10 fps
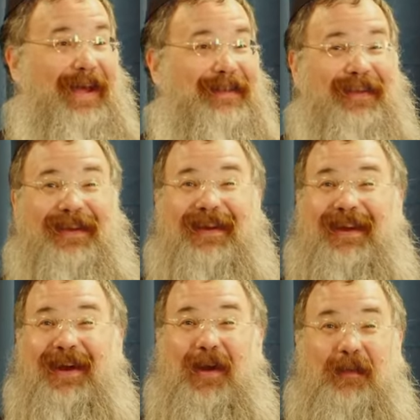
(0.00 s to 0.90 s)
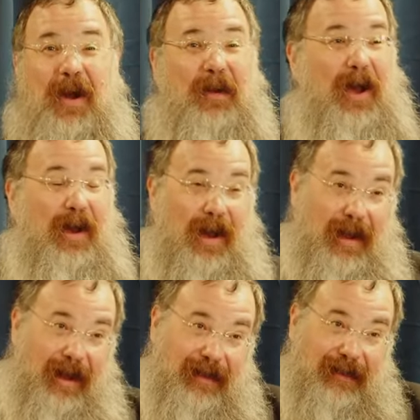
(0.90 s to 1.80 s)
That a, a,
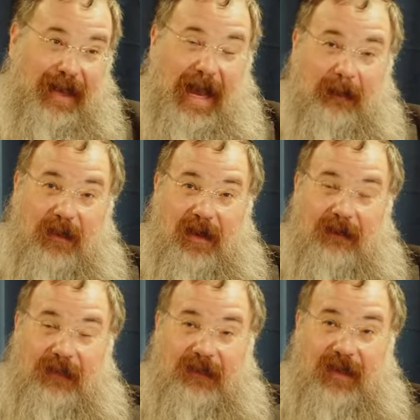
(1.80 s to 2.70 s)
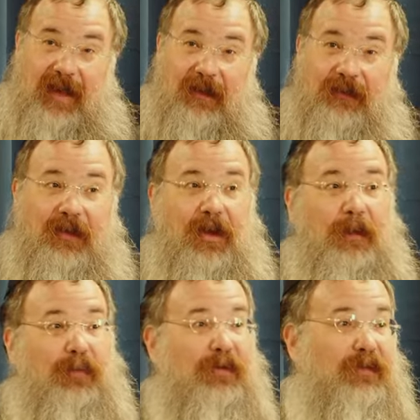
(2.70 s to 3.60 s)
a glob of cells
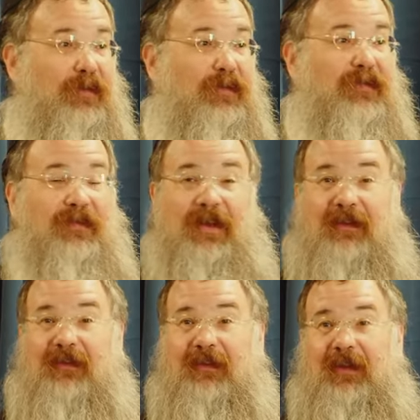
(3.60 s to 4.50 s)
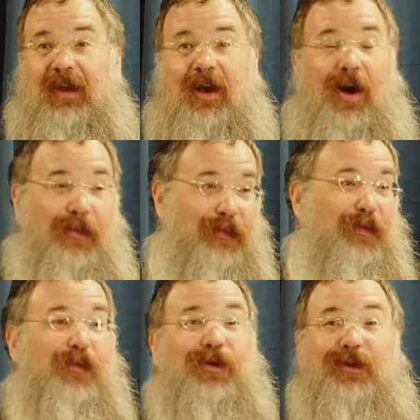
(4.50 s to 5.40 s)
produce this
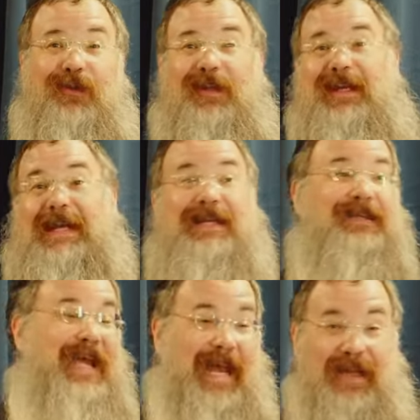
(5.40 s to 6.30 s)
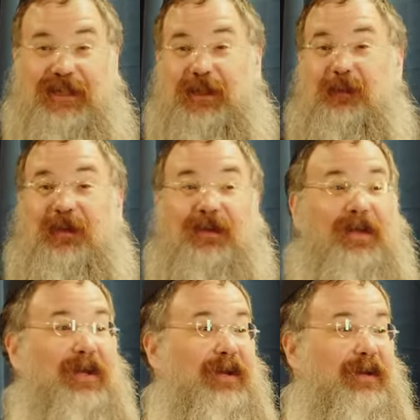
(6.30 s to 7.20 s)
otherworldly,
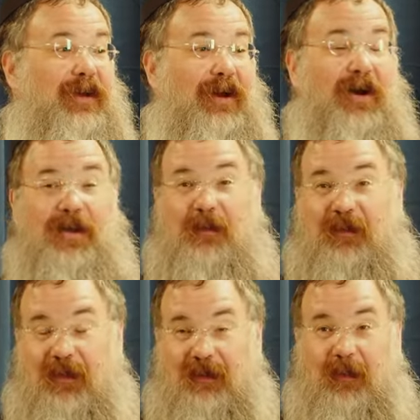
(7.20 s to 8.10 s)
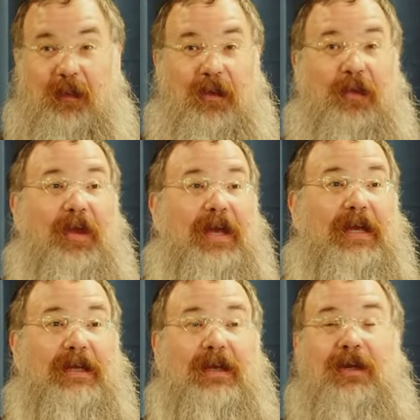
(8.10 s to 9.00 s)
intangible, unobservable
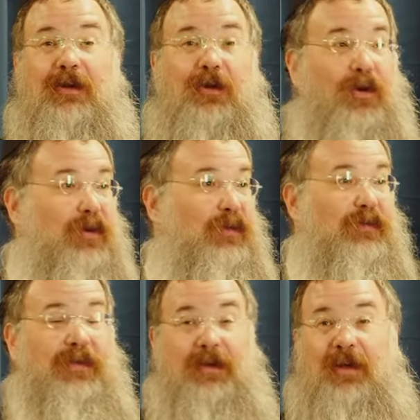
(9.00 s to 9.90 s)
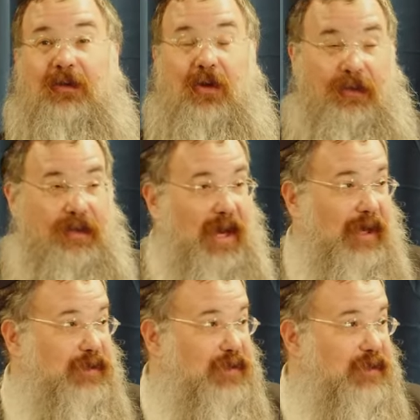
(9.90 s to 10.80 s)
thing called called
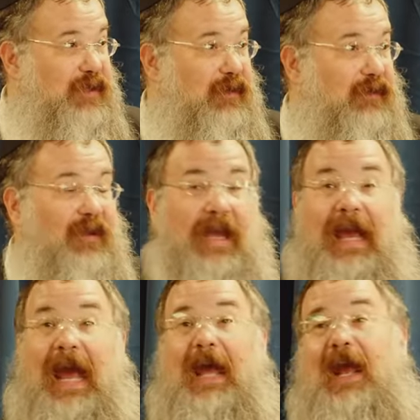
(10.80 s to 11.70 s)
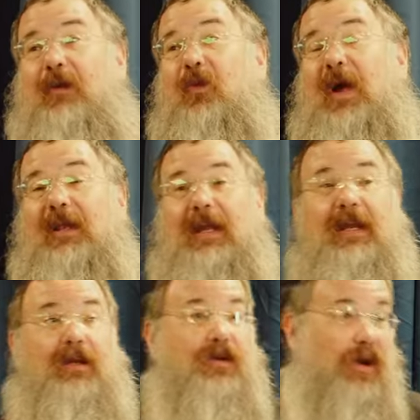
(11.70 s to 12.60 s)
consciousness and, and when did
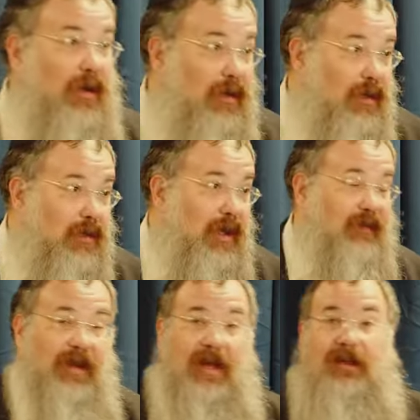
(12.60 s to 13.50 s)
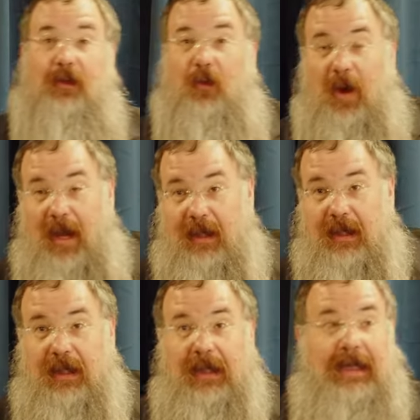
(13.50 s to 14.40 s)
it occur exactly
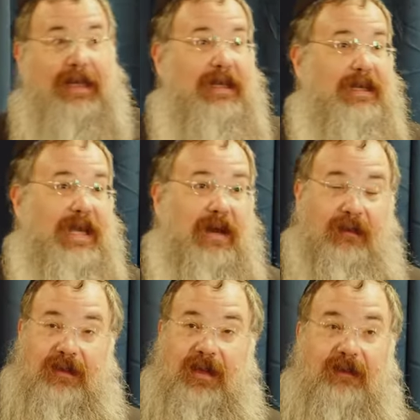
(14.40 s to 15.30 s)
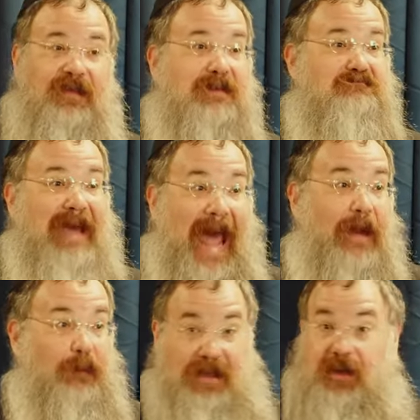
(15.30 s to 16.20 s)
when in the narrative did
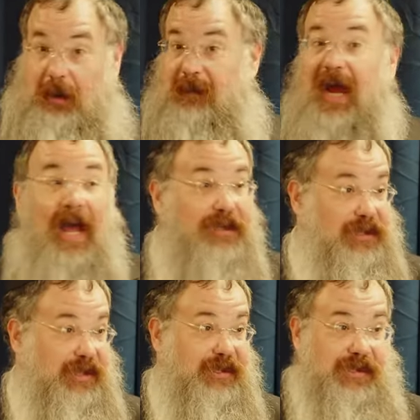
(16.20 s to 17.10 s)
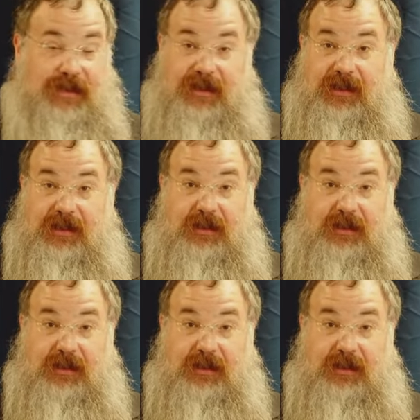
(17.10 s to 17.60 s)
matter become conscious